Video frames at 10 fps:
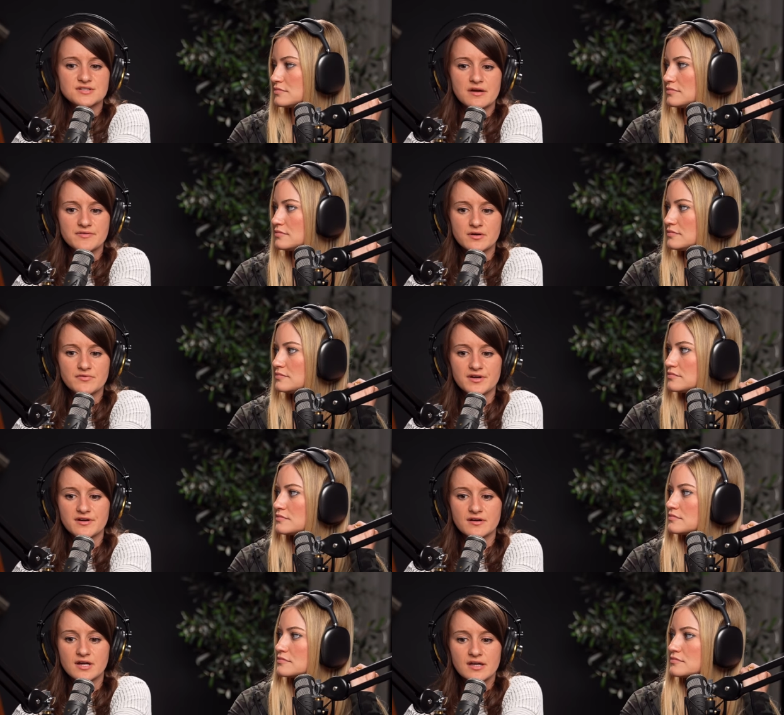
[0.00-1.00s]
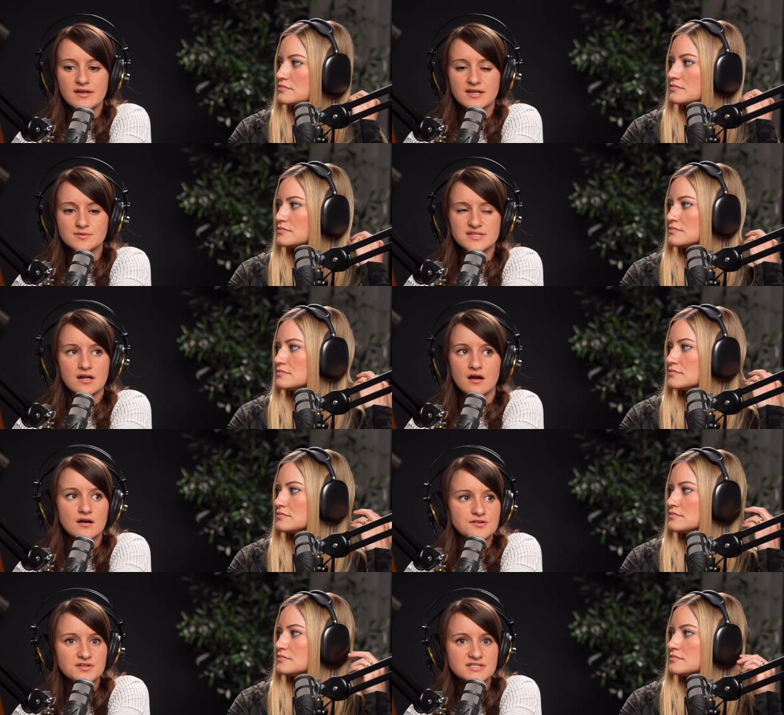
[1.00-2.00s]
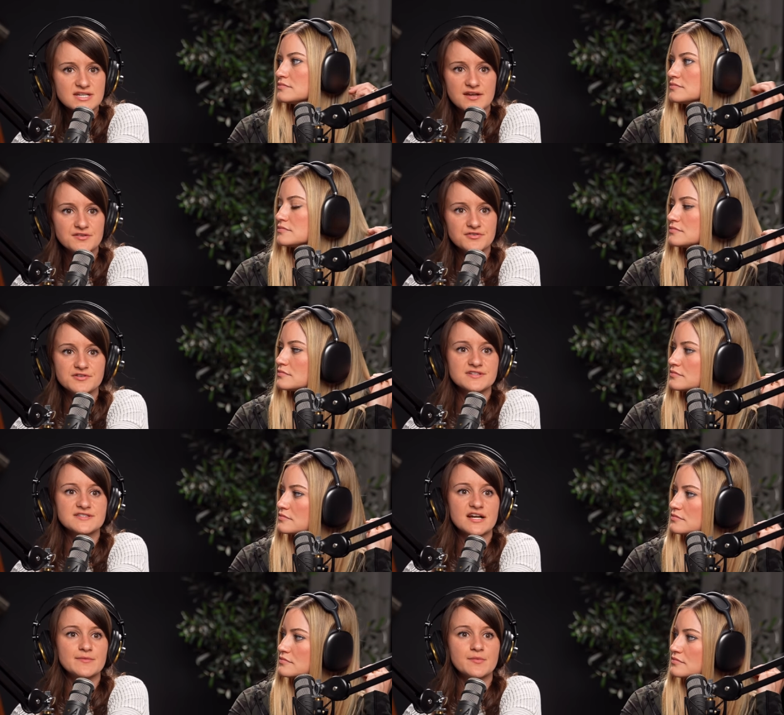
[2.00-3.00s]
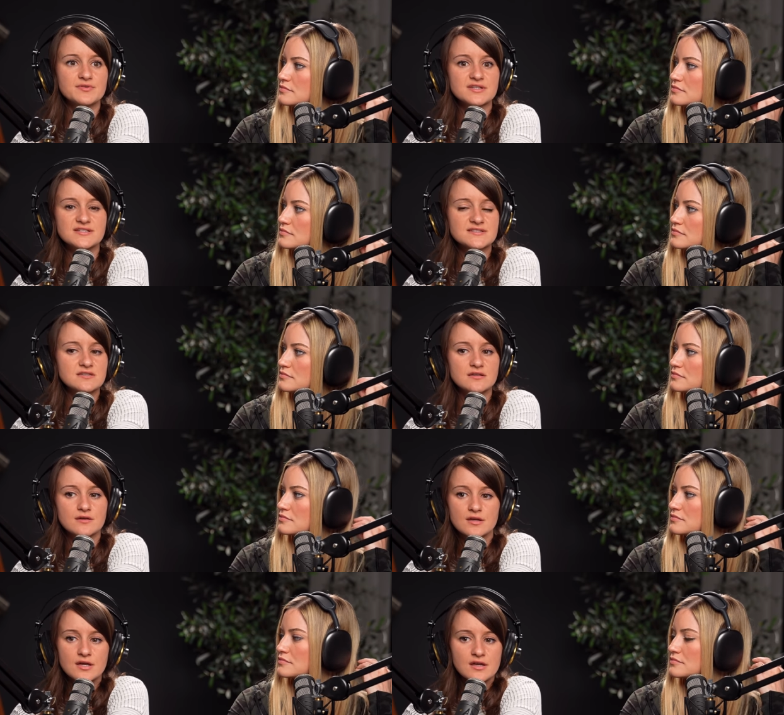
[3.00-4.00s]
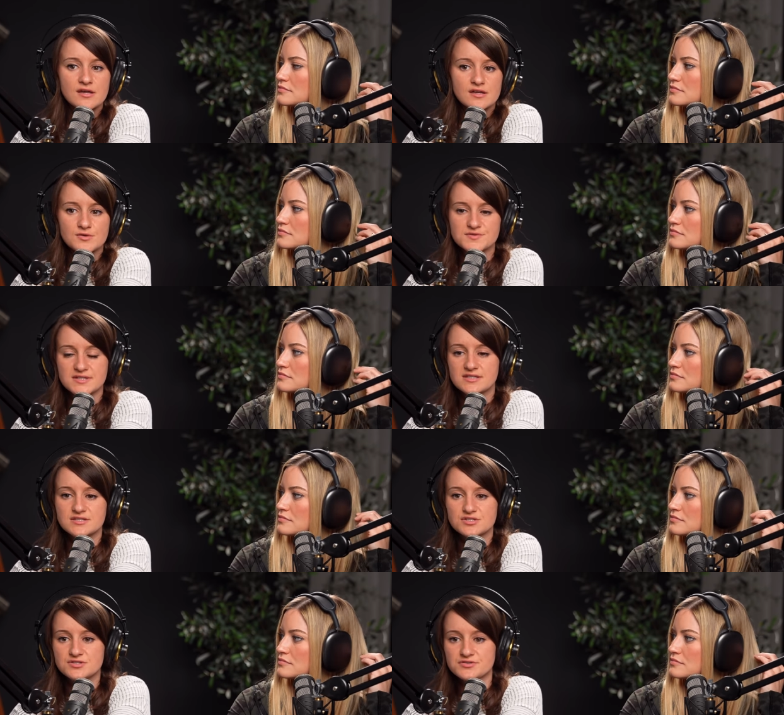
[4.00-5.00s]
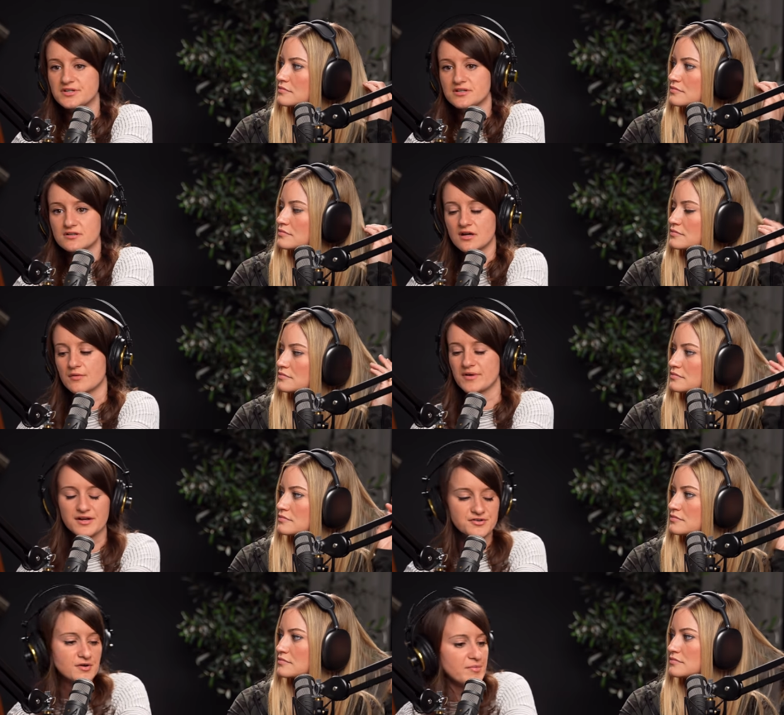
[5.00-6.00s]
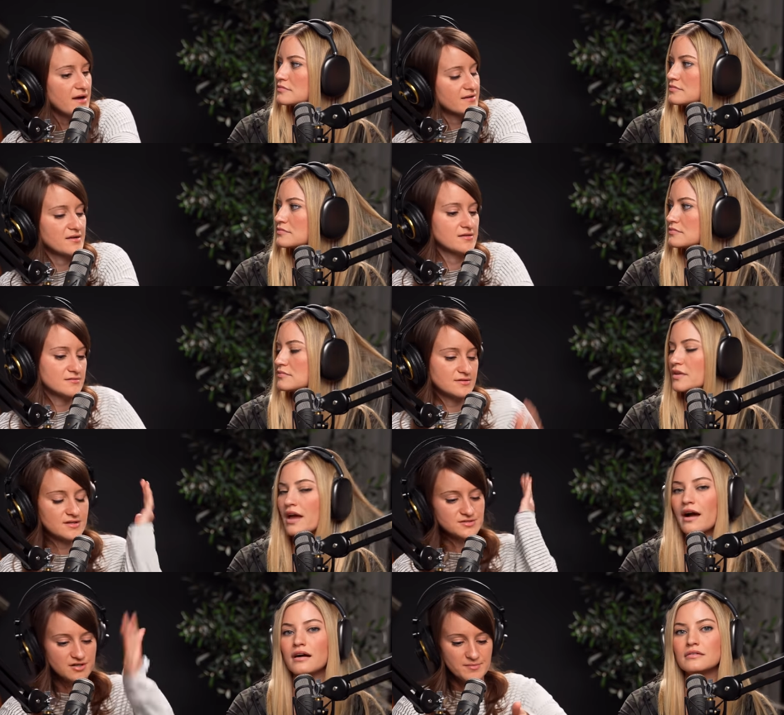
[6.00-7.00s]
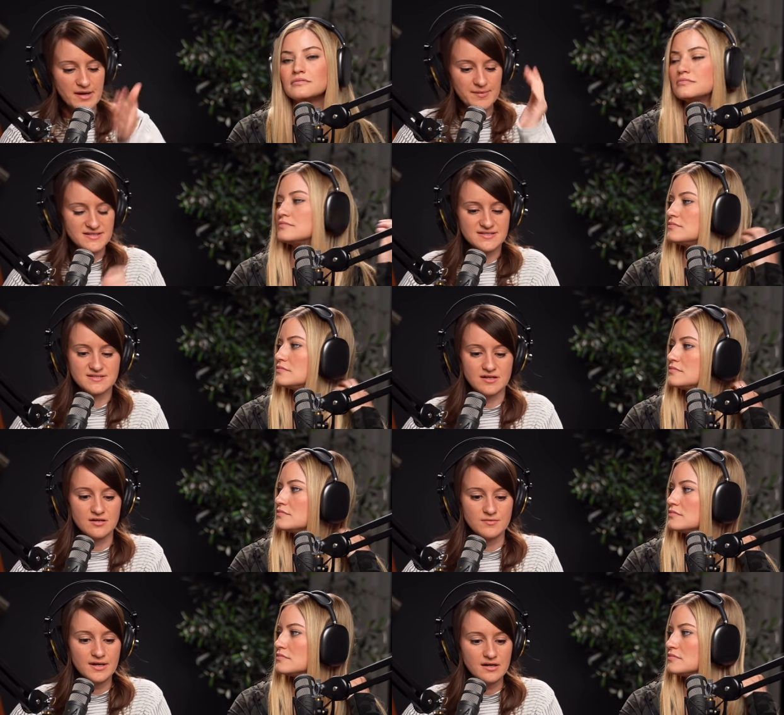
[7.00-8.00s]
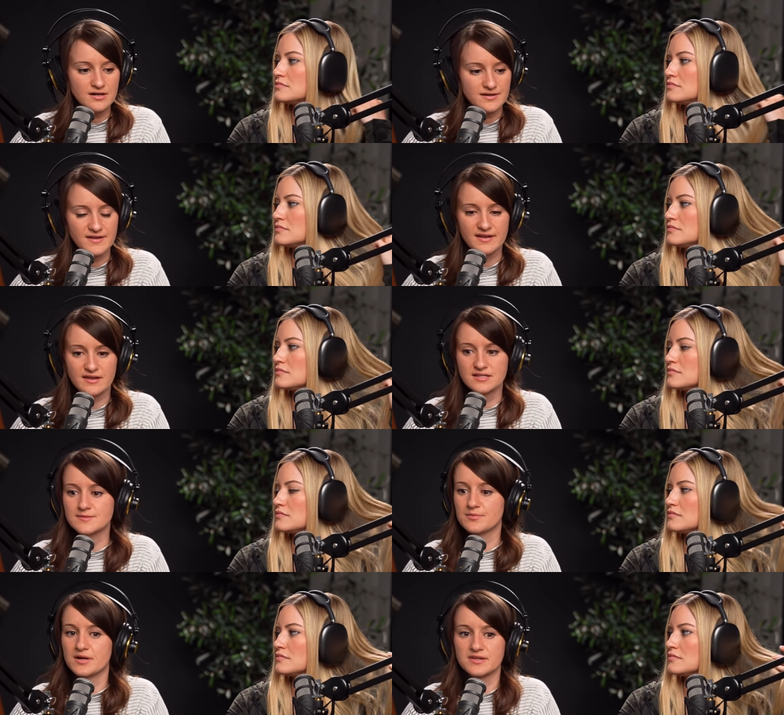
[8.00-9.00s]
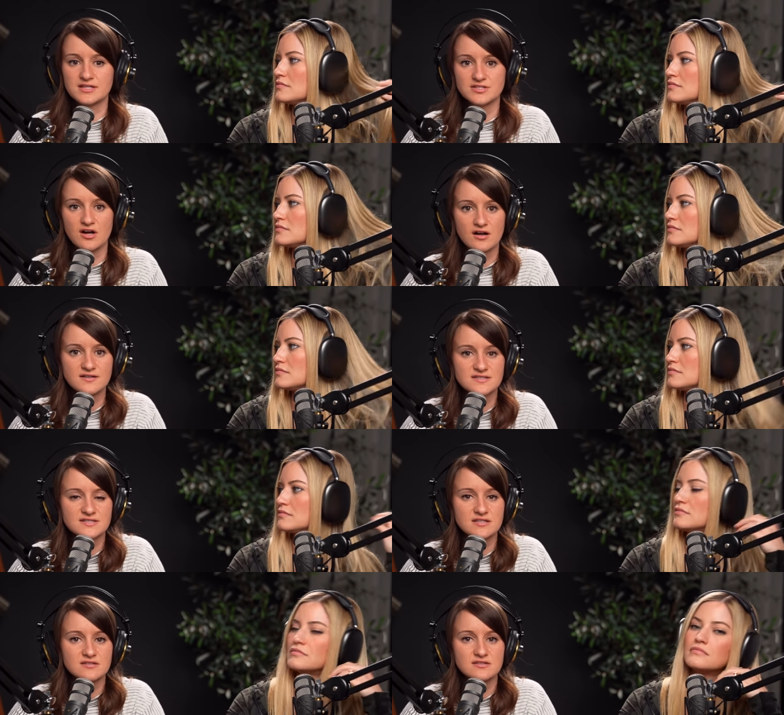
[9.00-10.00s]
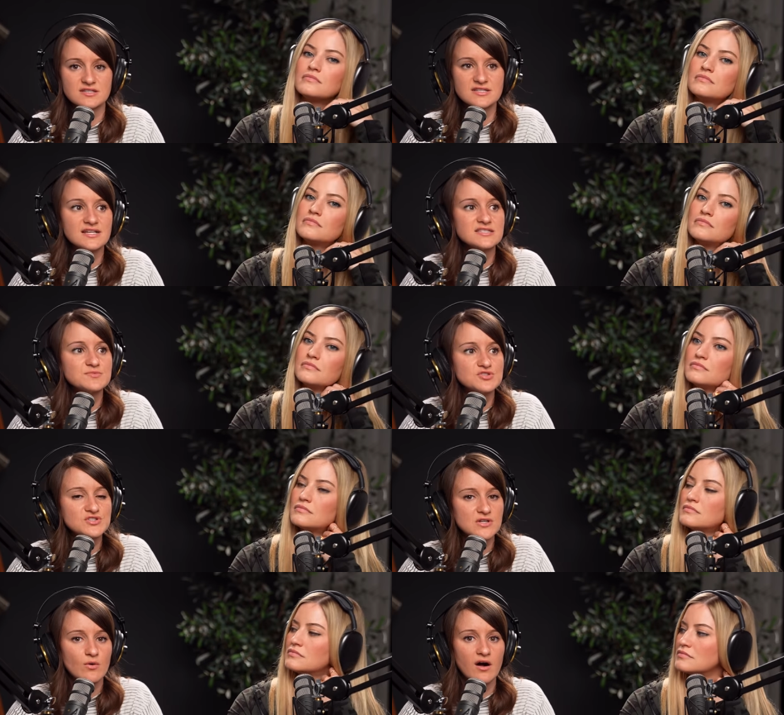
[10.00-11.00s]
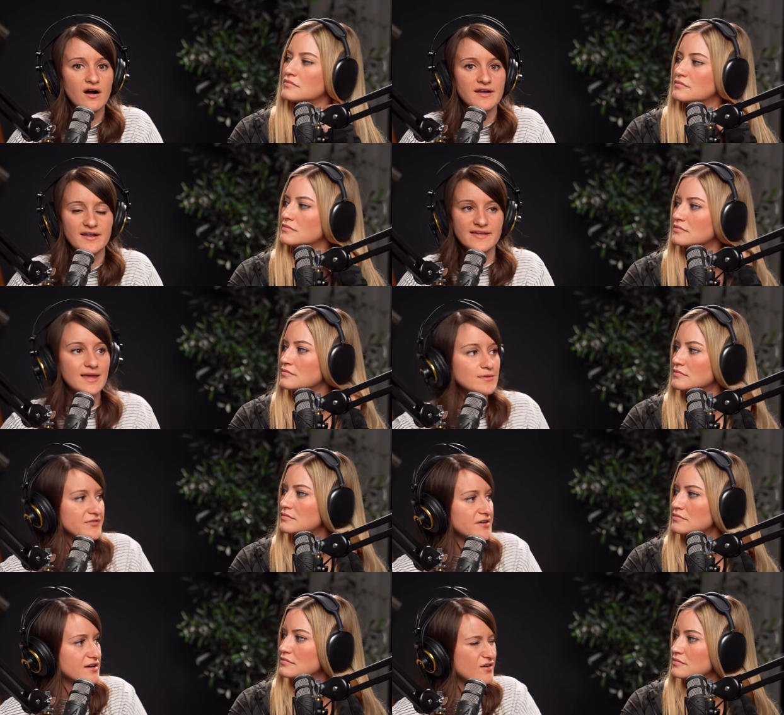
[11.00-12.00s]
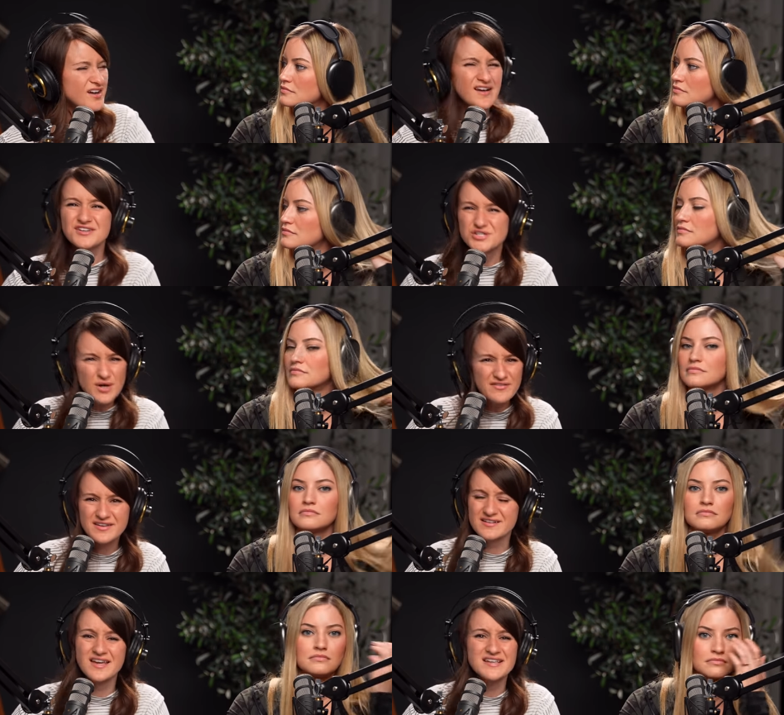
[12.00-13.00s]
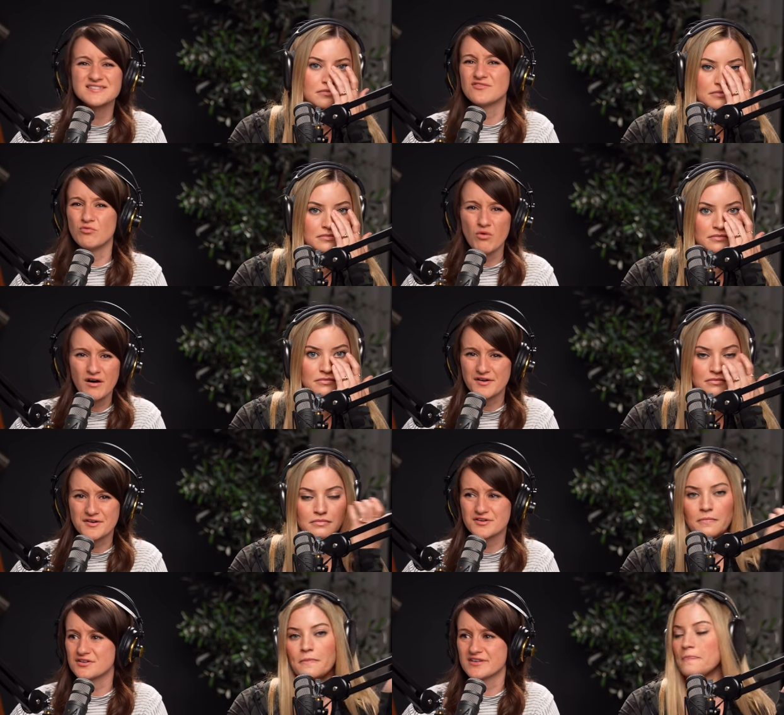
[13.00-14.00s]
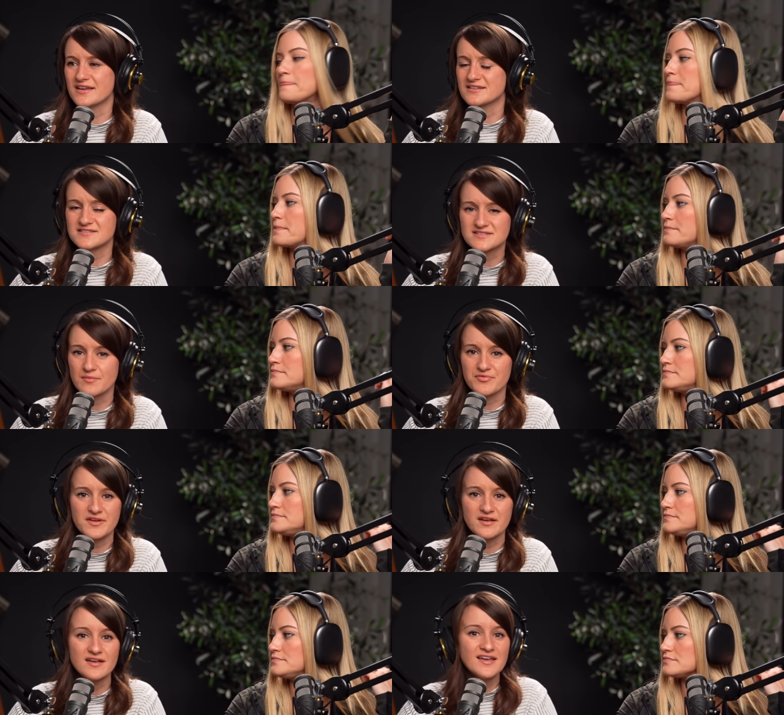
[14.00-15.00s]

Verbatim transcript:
Speaker 1: driving over here and it was like 110 degrees, and I remember like seeing it was like the street, um, like under a like a, like yeah. under a bypass. I was like, oh my god! And they, like, these people had like dogs. I was like, this has to be so hot. Now they came over here. I go, do you have like a case of water or like something?